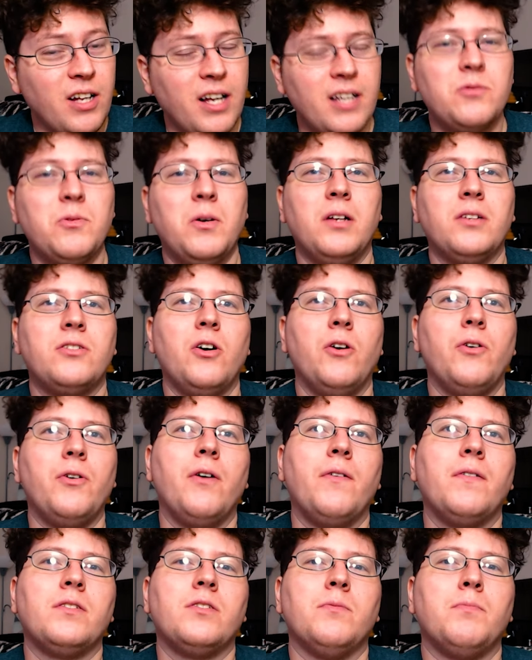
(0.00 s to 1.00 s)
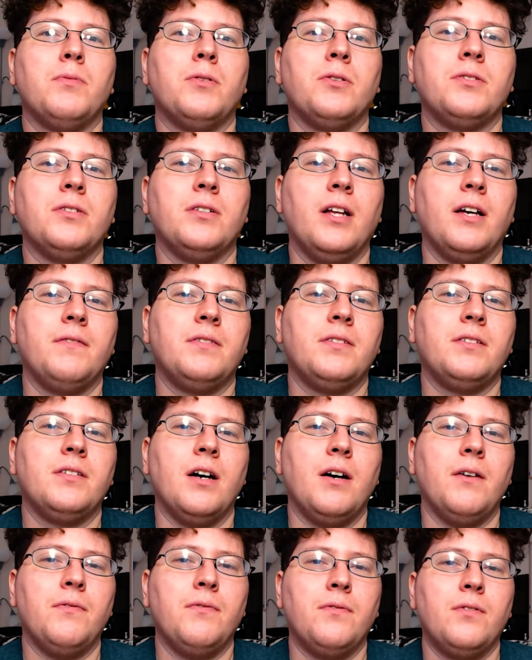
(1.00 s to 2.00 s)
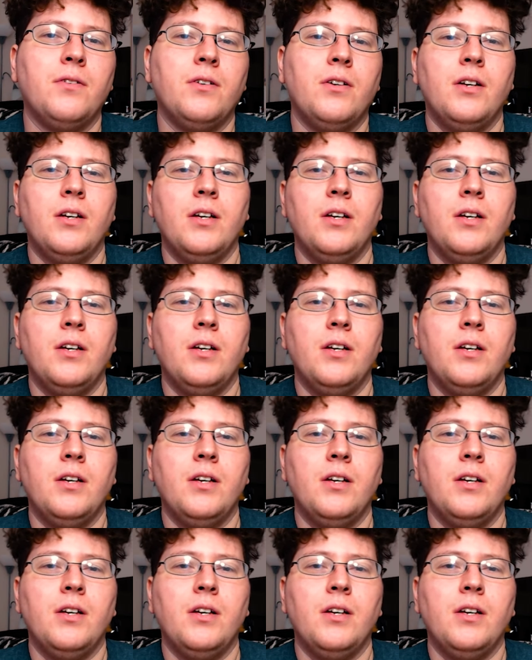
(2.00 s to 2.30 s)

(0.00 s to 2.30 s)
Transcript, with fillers: as well as going over some personal life stuff